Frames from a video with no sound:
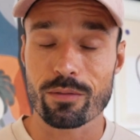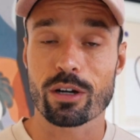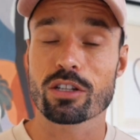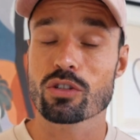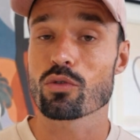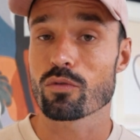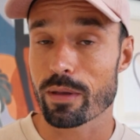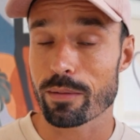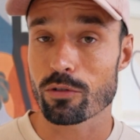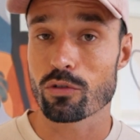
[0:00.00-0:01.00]
what it soon will
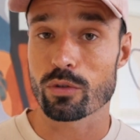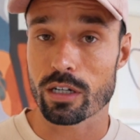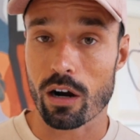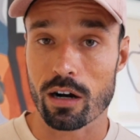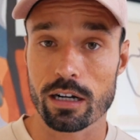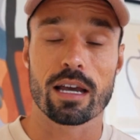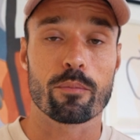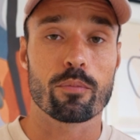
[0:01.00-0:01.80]
be able to do with art, and